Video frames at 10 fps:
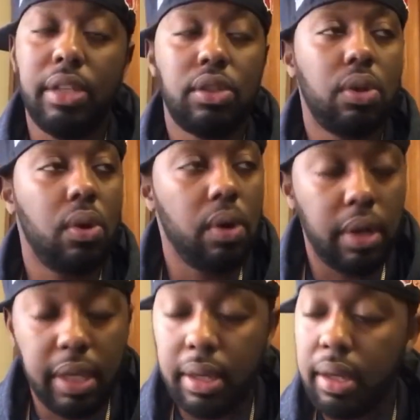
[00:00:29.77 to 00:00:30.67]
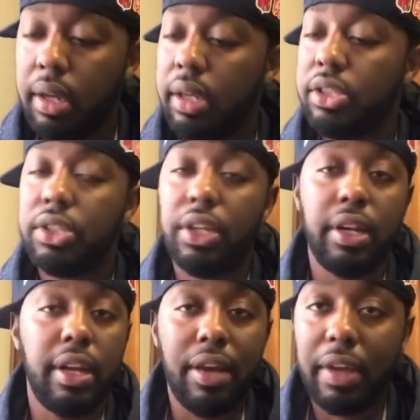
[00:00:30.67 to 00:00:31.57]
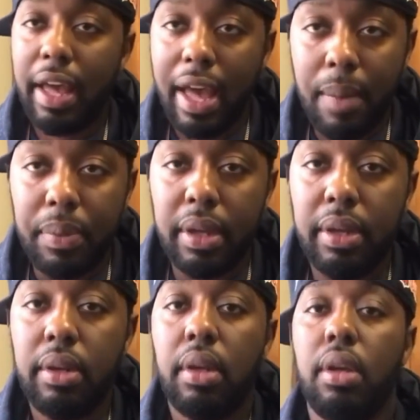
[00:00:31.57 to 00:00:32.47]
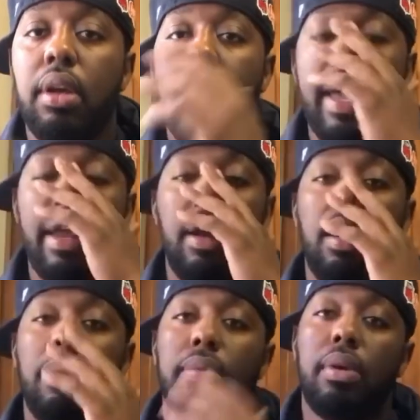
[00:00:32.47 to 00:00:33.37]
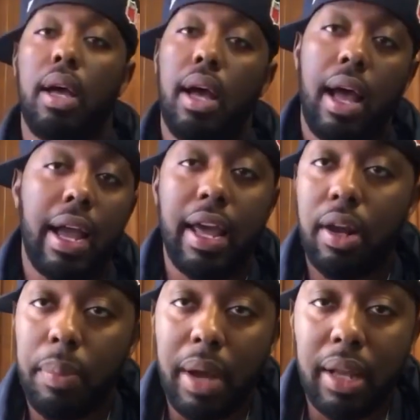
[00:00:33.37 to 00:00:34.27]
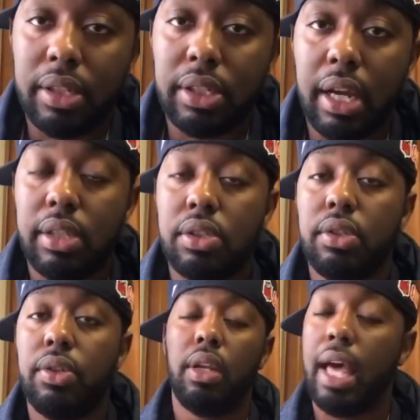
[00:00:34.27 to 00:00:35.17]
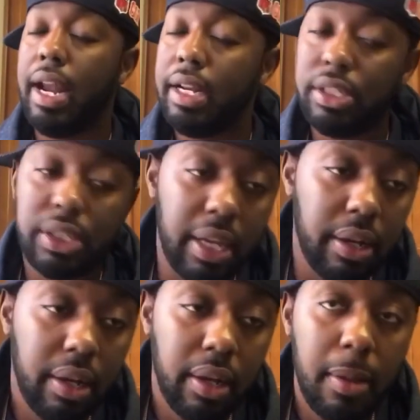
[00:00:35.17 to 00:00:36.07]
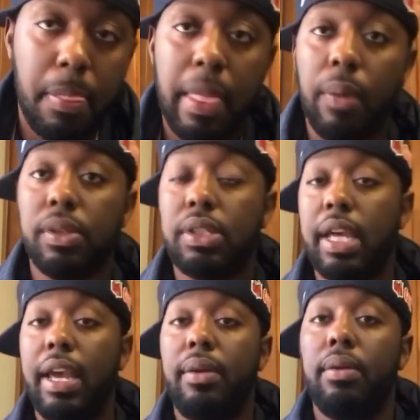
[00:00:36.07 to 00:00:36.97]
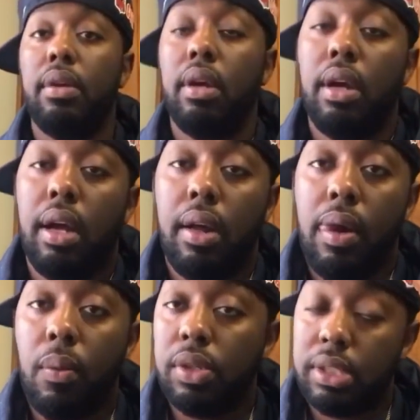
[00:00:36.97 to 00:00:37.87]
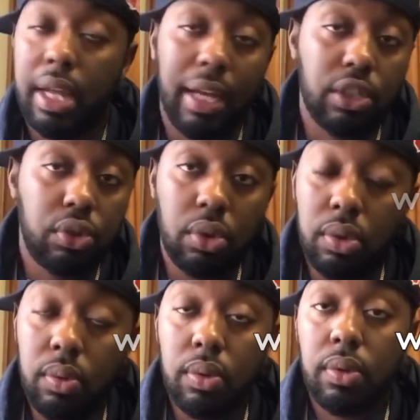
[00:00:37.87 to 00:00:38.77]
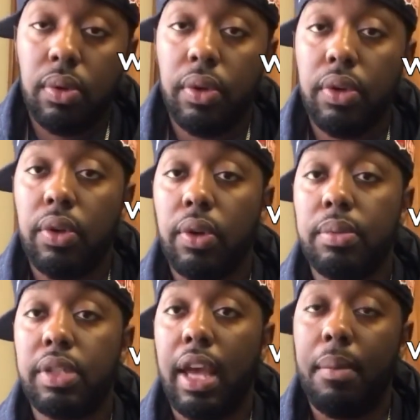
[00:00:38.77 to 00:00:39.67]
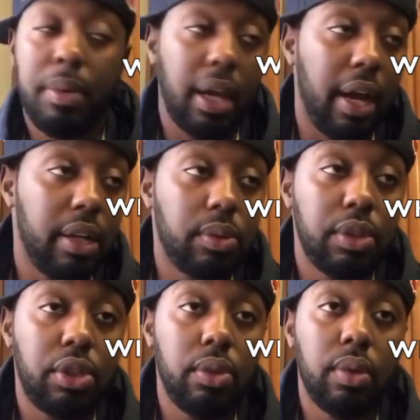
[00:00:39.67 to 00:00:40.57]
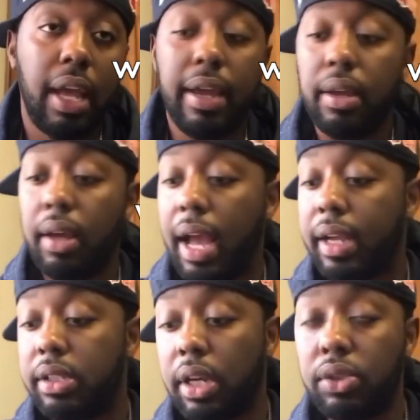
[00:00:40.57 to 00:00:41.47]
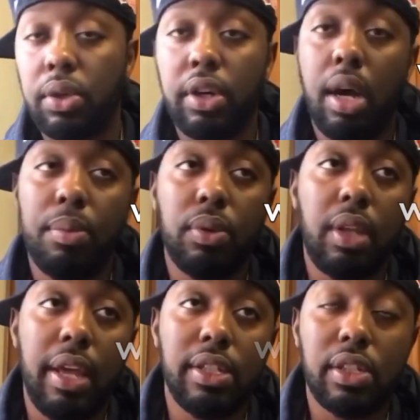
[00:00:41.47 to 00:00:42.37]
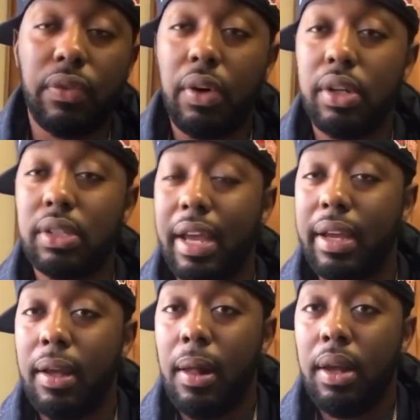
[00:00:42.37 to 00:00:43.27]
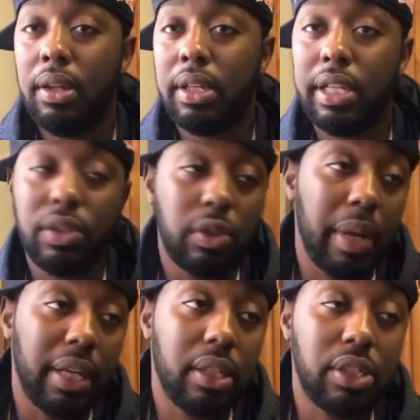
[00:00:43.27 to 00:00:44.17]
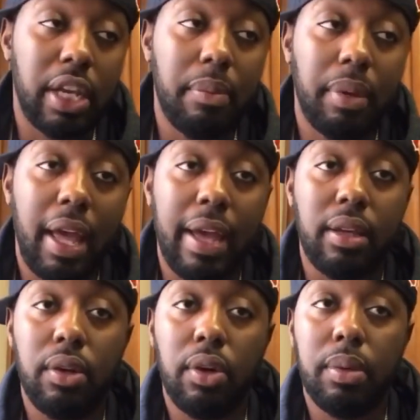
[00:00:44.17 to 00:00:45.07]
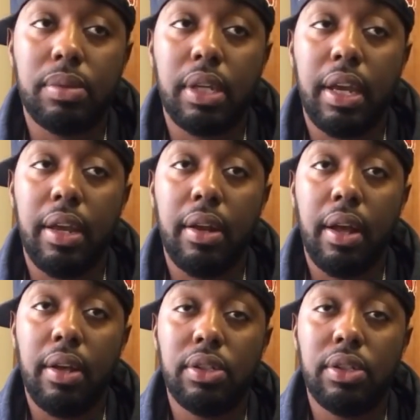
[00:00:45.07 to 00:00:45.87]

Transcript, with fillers: It's corny. Should have never happened. And um, I gotta apologize. A lot of this shit that was said was not true. You know what I'm saying? I'm gonna be honest with you. Like I could touch on a couple things as far as like the disrespect to Jay Black. You know what I'm saying?